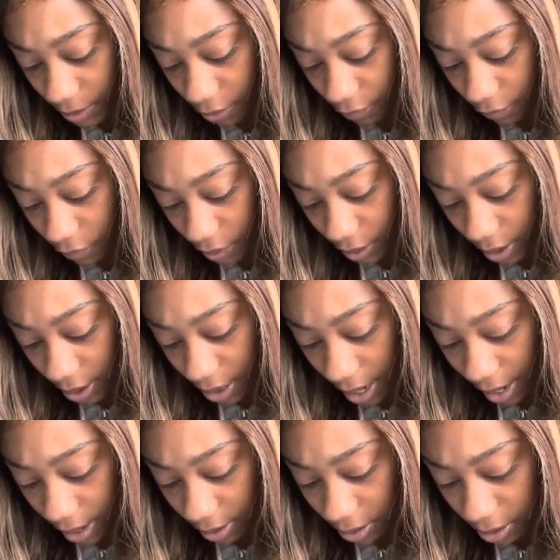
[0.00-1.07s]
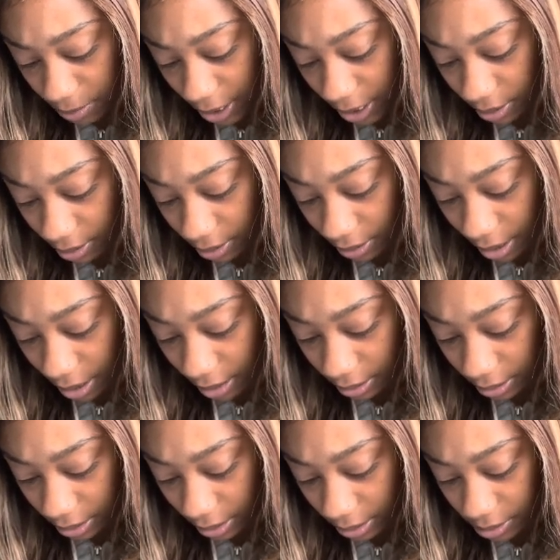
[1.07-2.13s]
For he had commanded the
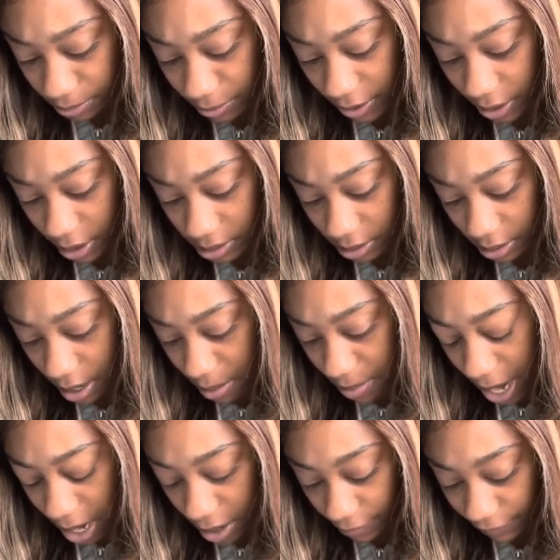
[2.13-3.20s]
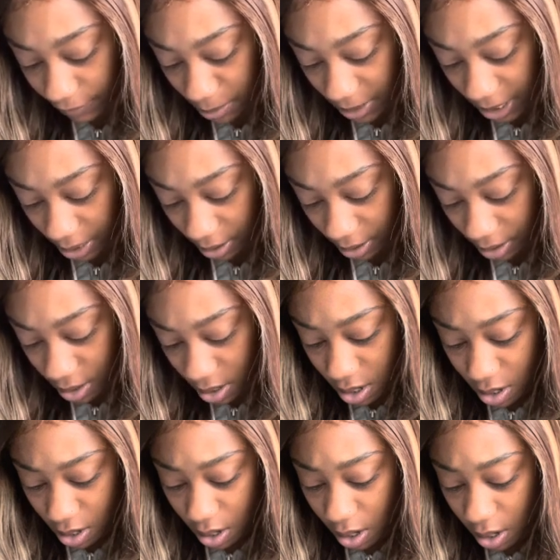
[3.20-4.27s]
unclean spirit to come out of the man.
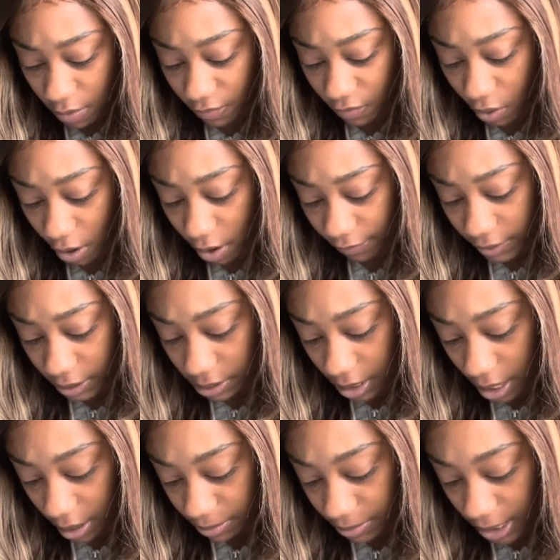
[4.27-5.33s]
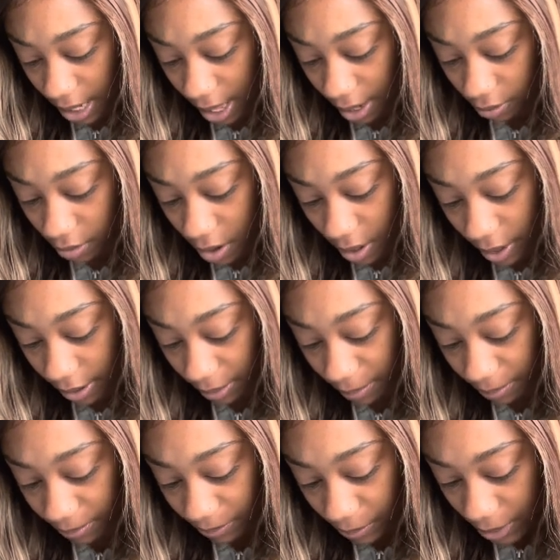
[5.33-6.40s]
For oftentimes it had caught
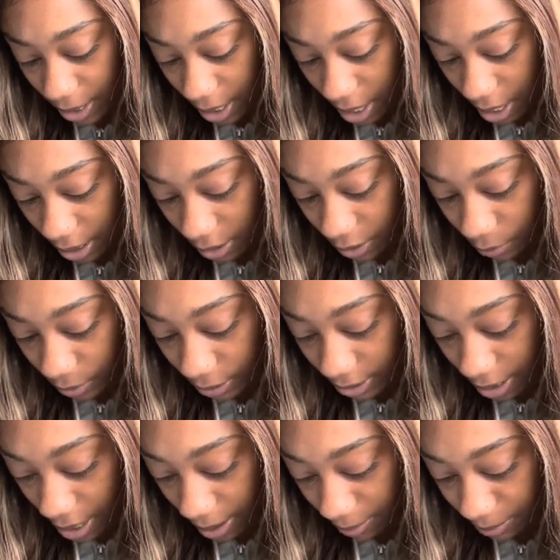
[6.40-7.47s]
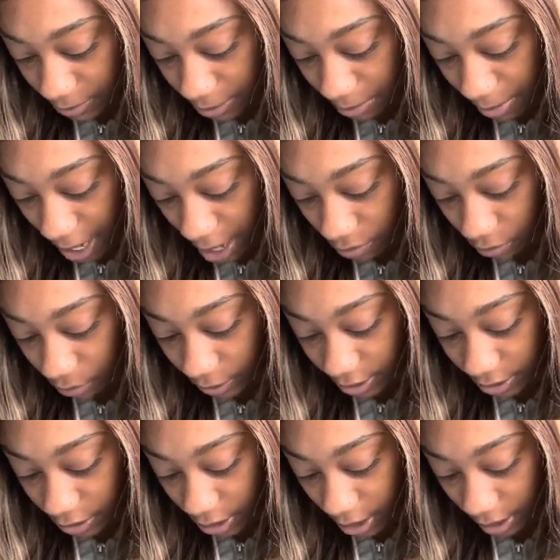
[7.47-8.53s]
him, and he was kept bound with
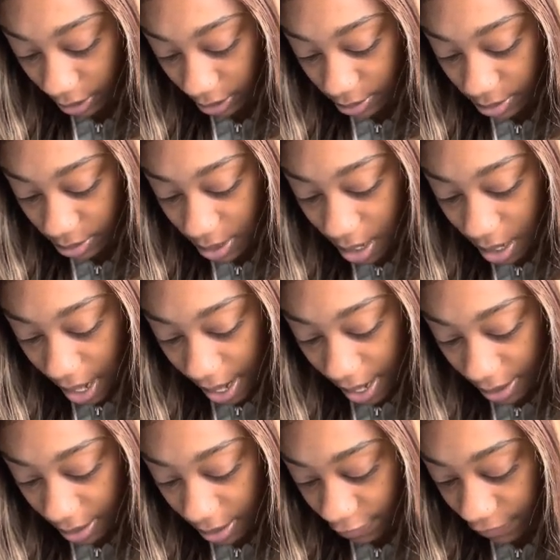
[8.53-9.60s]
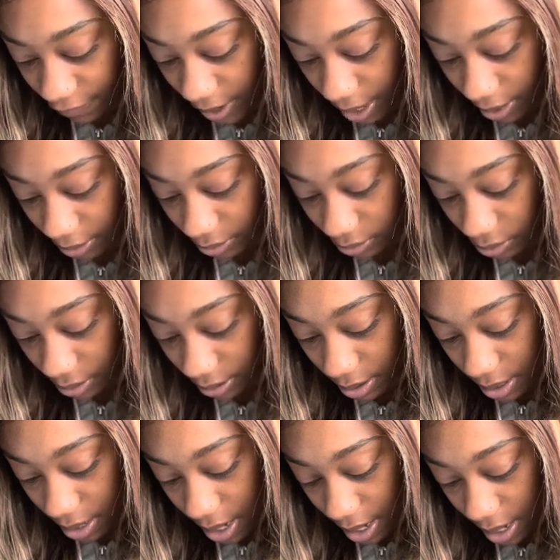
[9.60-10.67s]
chains and in fetters.
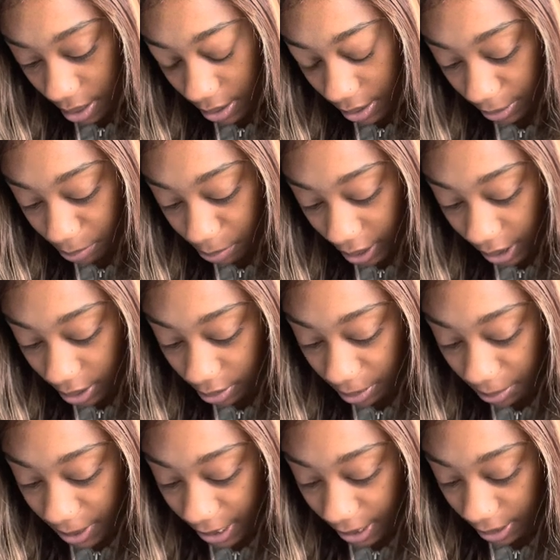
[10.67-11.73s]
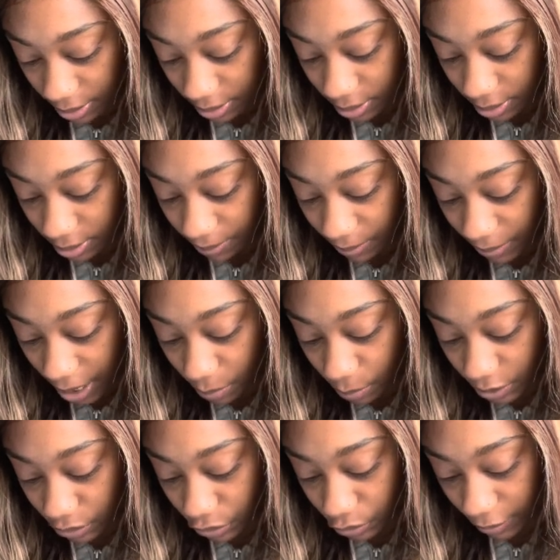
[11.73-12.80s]
And he brake the bands, and
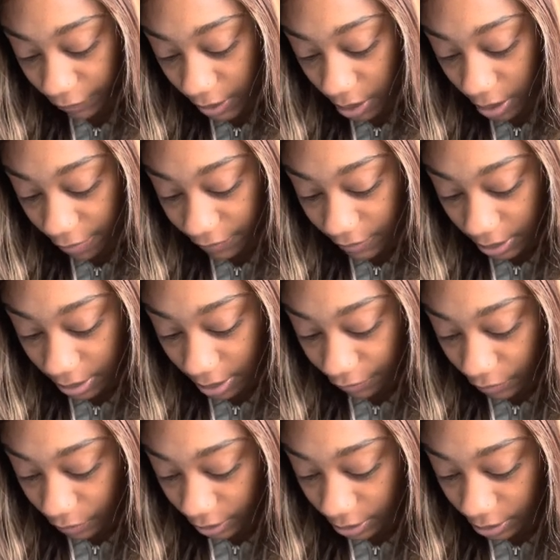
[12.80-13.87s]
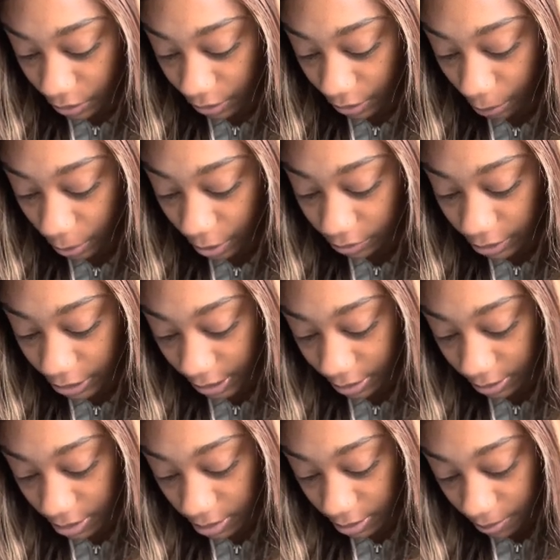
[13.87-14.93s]
was driven of the devil into the
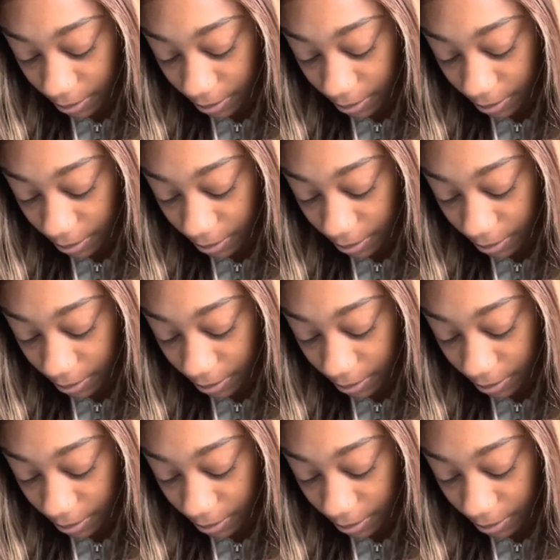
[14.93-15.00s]
wilderness.